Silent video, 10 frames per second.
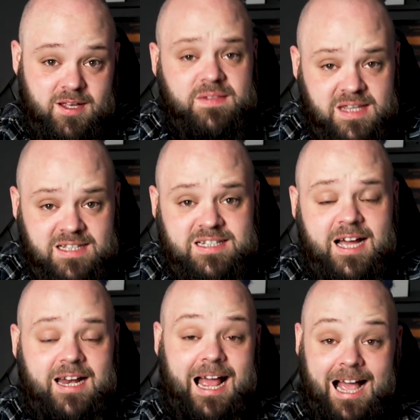And this
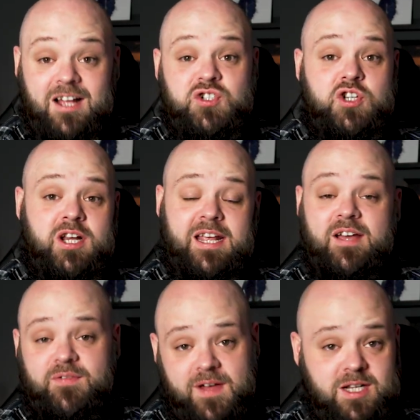can actually
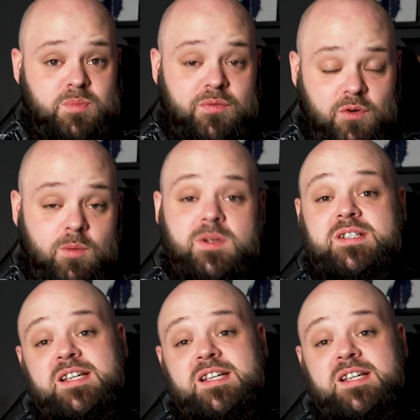affect performance.